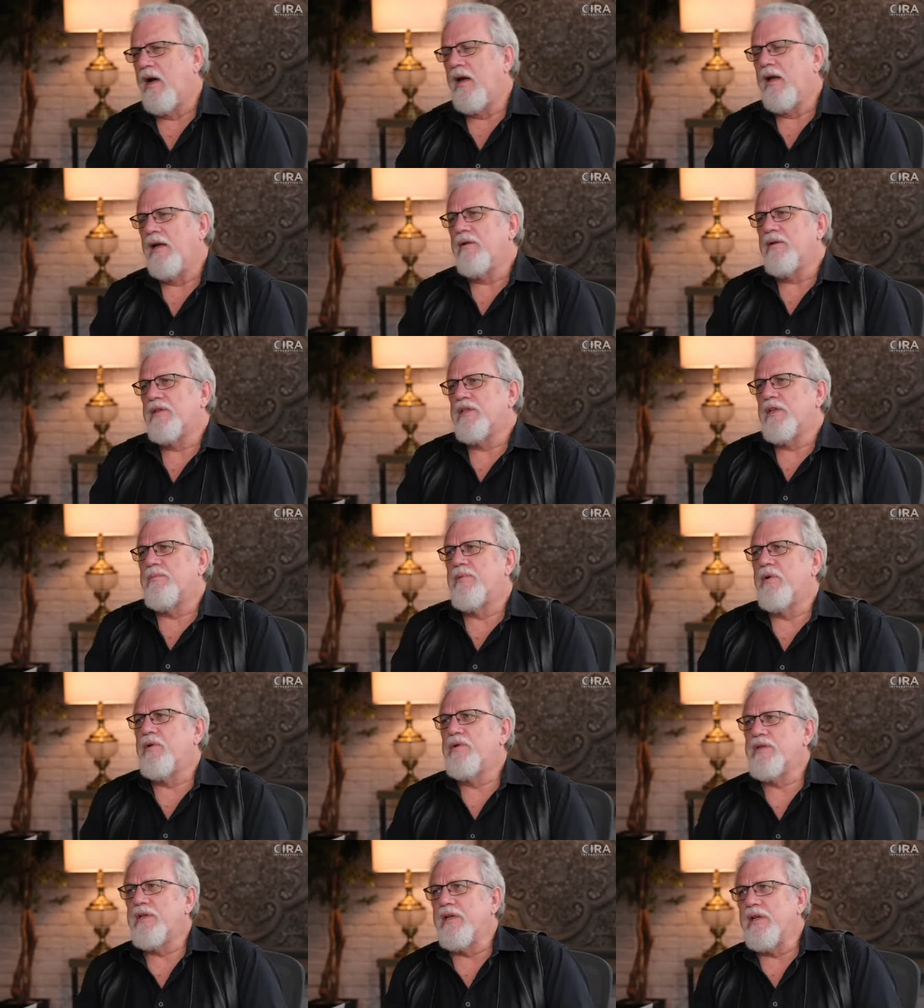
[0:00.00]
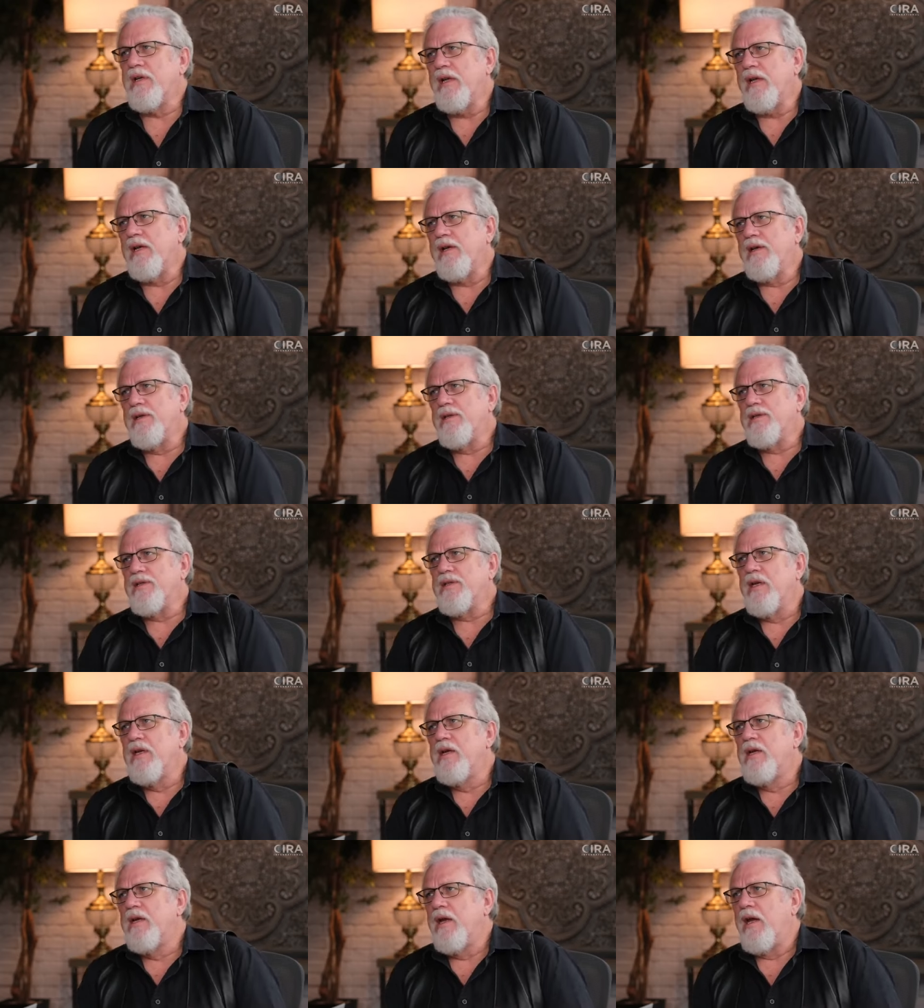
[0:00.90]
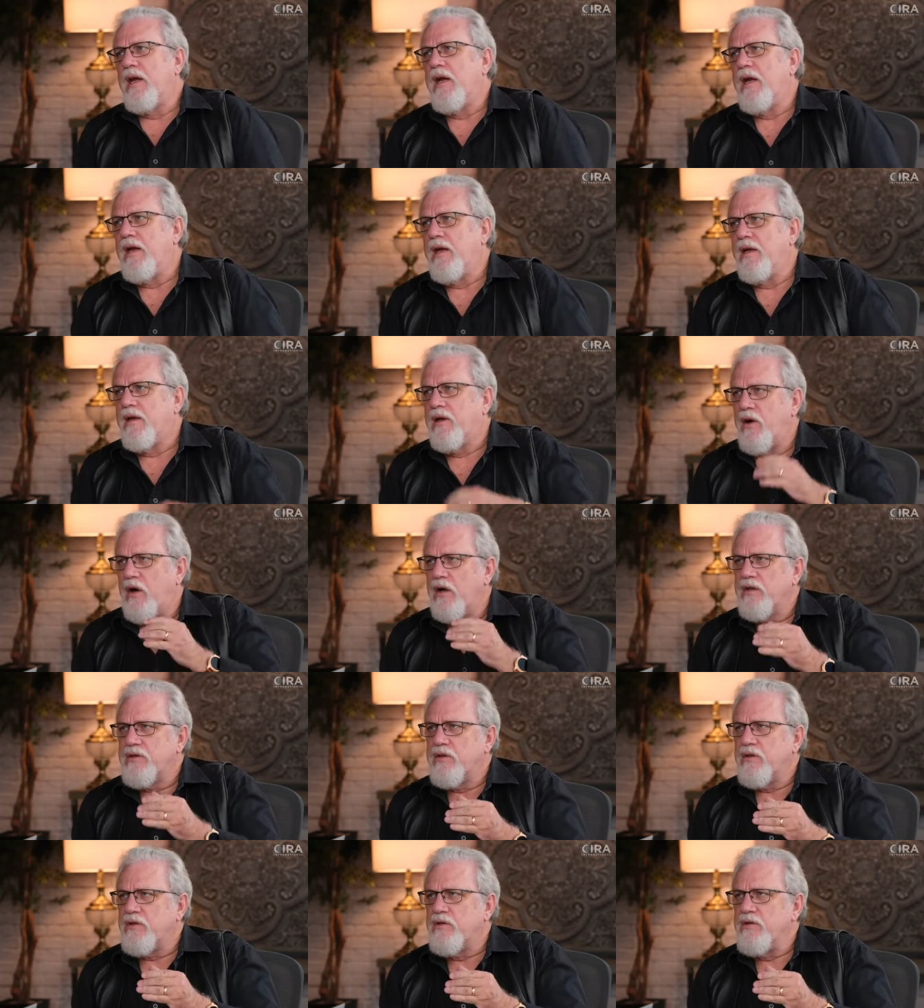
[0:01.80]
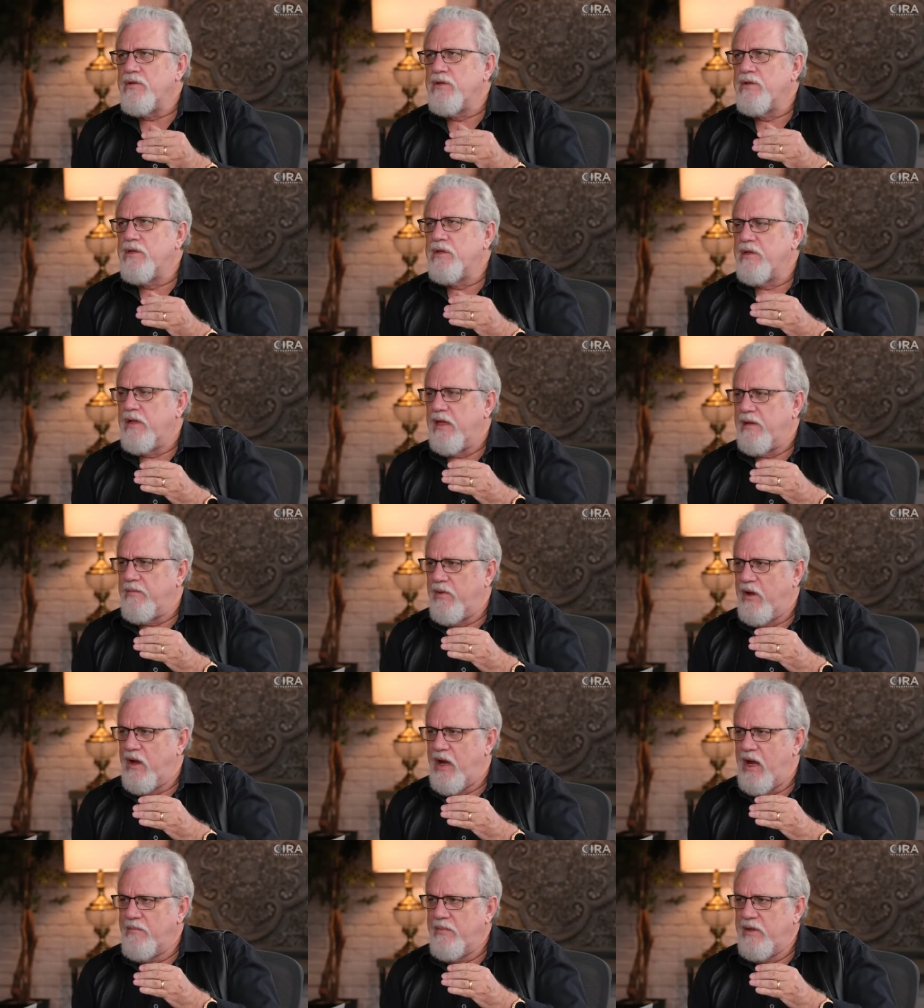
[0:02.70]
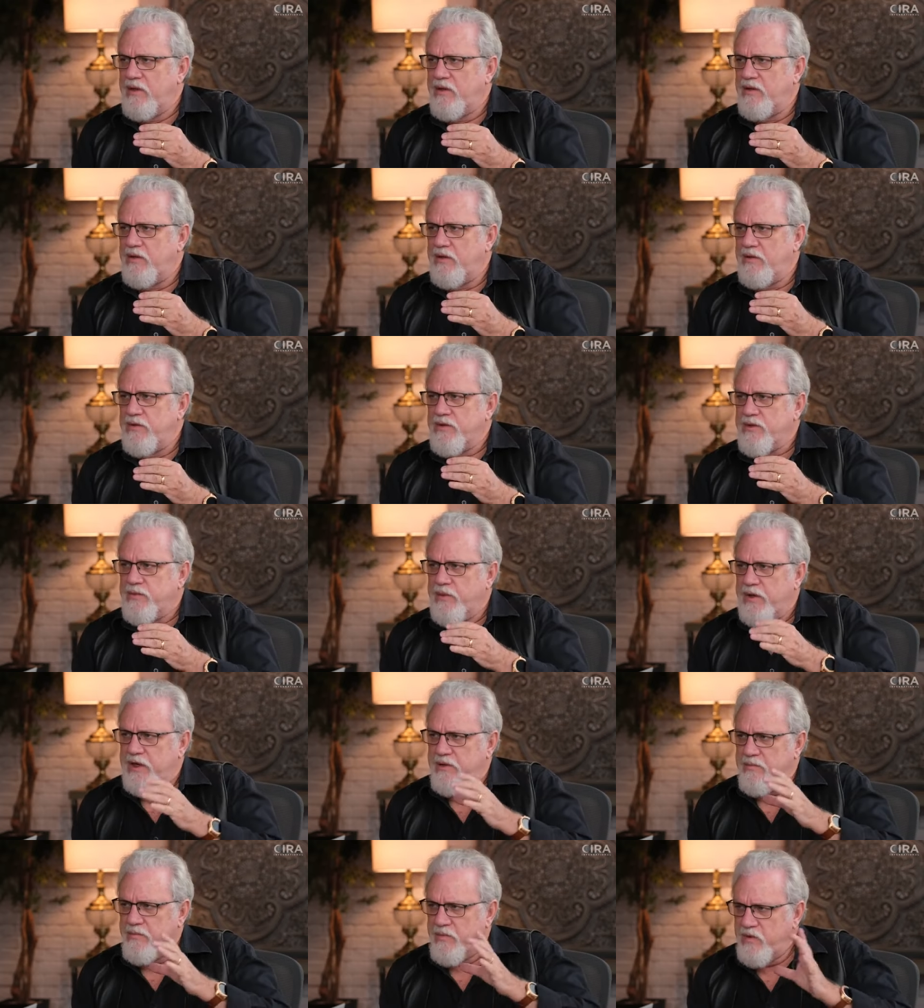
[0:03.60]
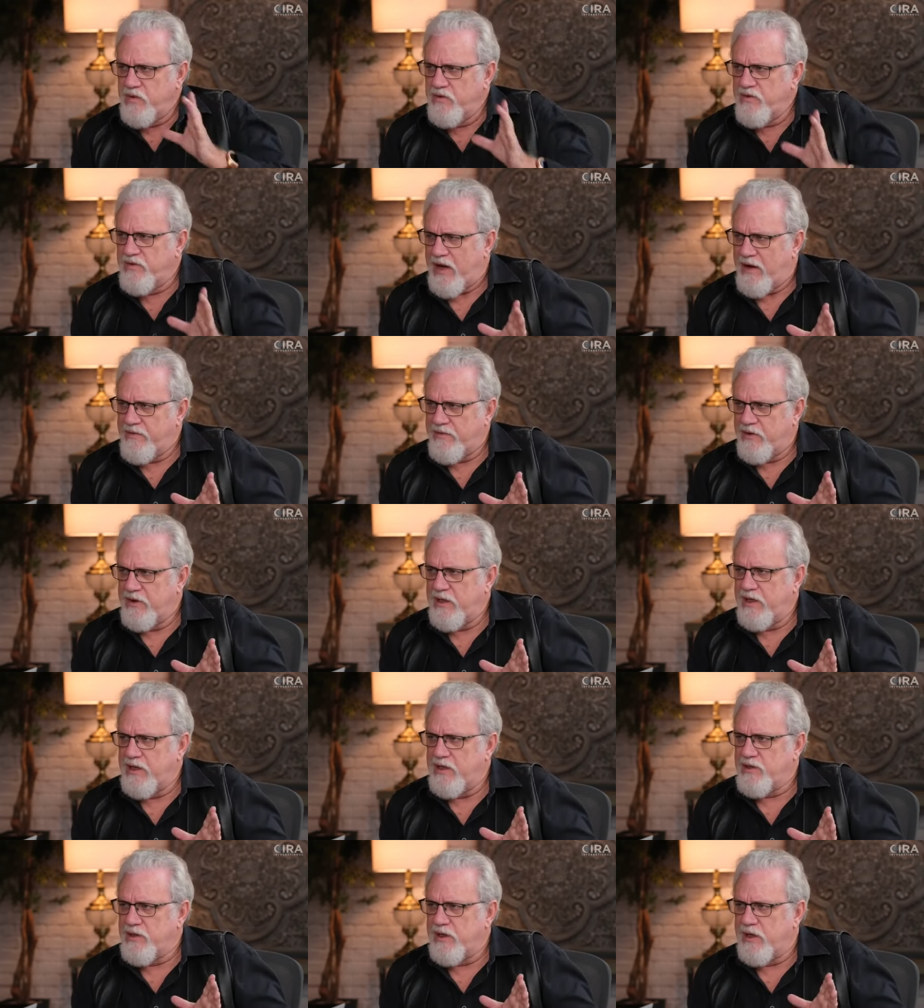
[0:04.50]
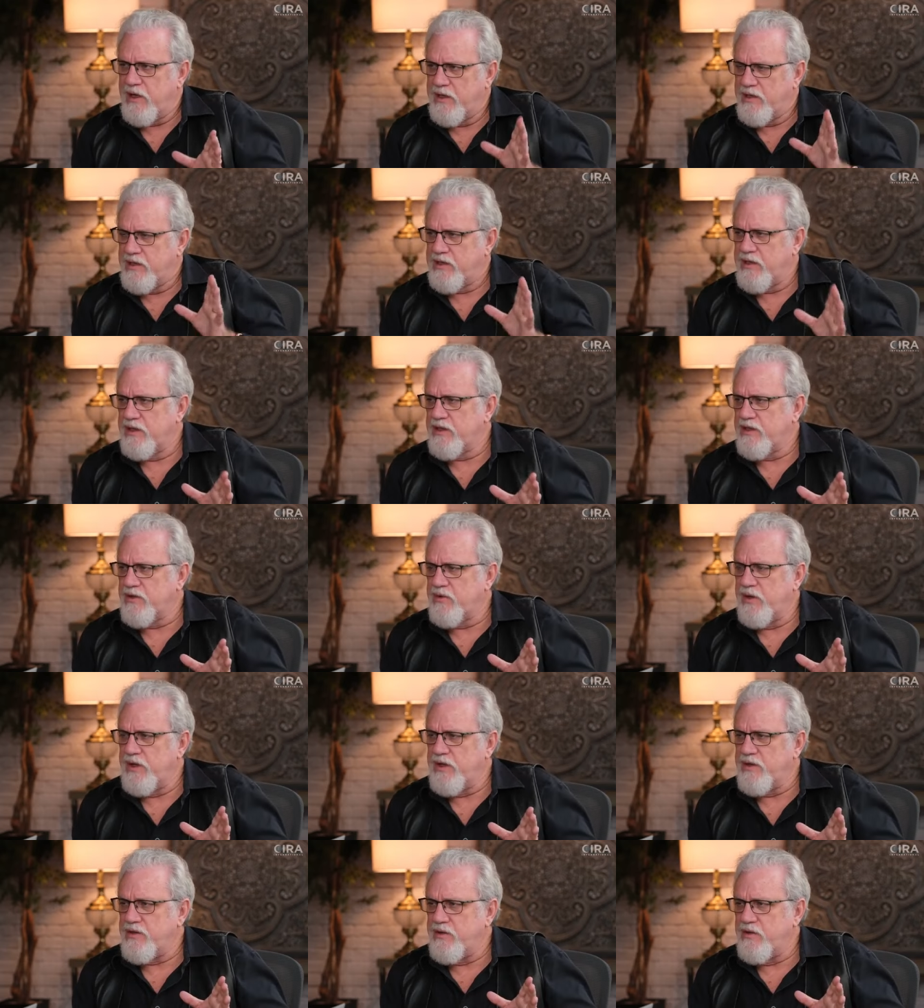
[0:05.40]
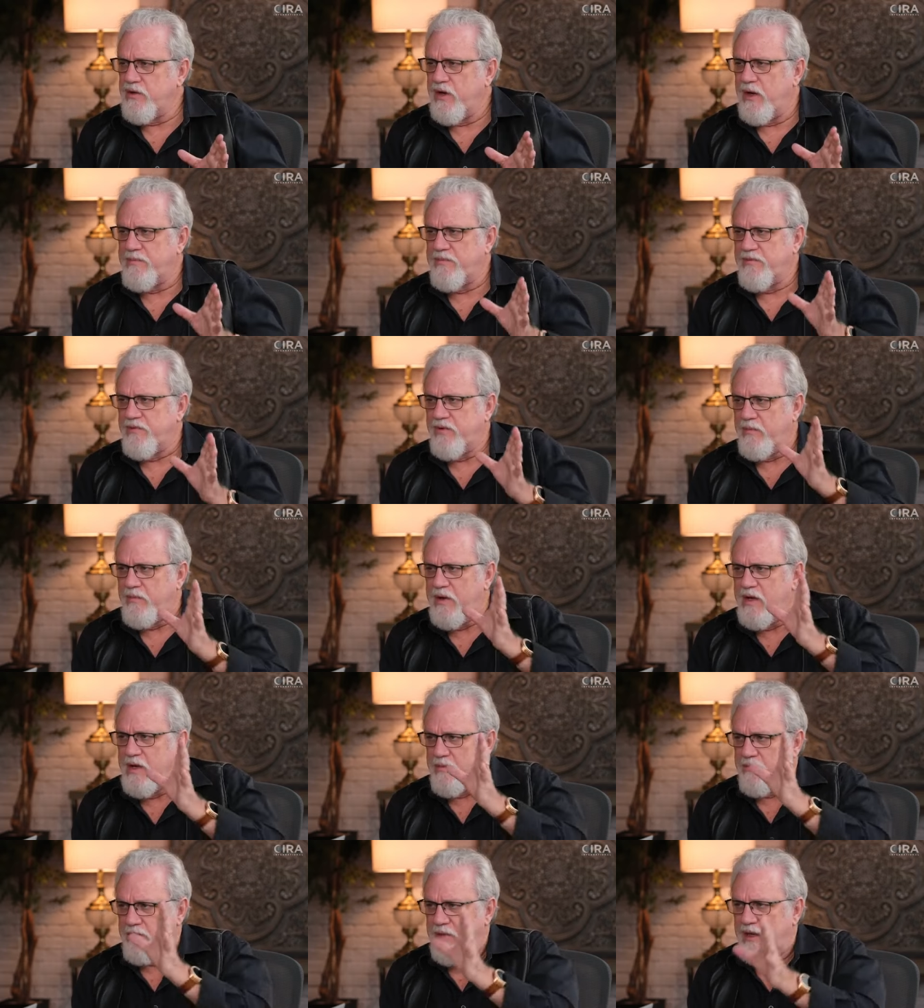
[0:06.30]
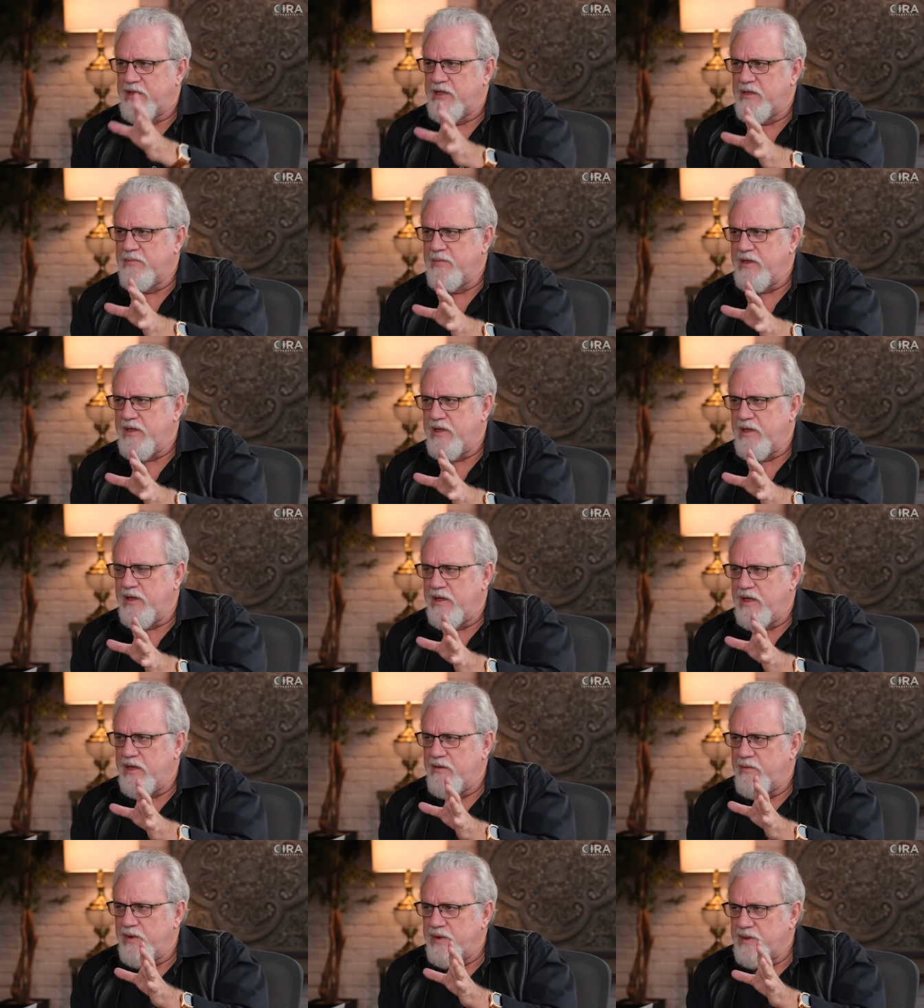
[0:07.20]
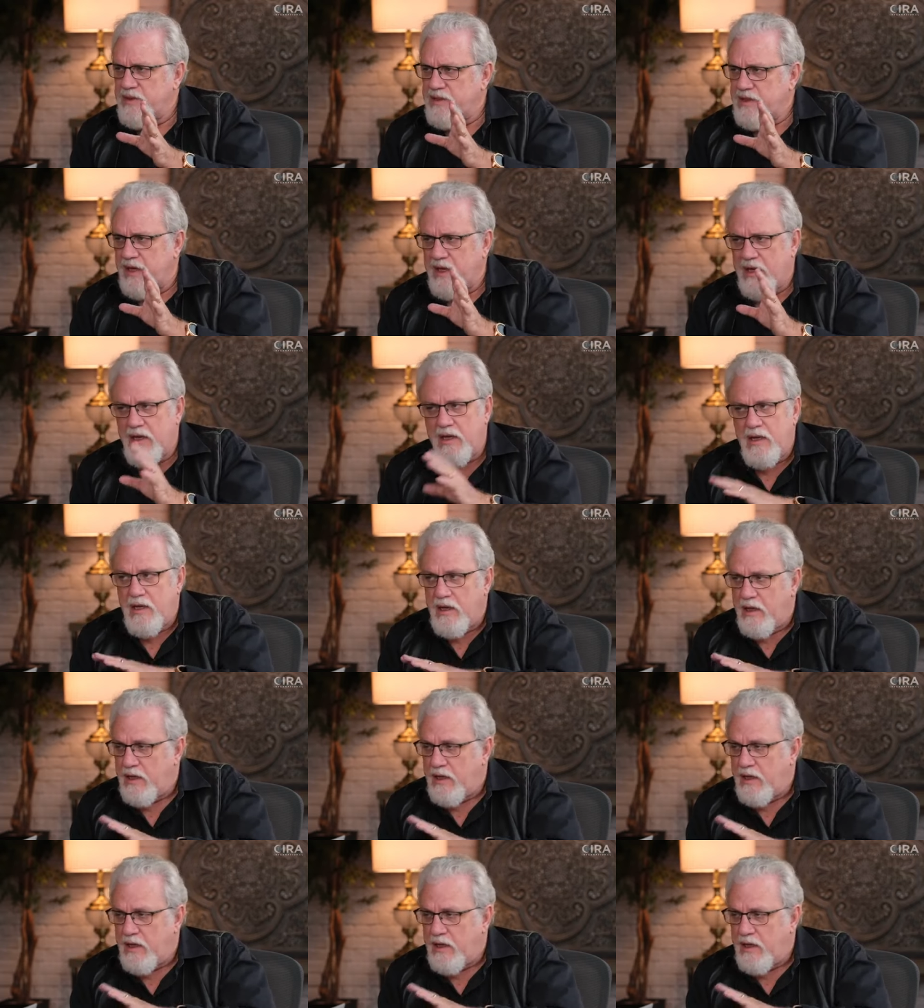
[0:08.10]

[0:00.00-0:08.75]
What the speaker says: It supposedly is a constitution that Muhammad used when he moved after the Hijrah in 622 up from Mecca to Medina. He was a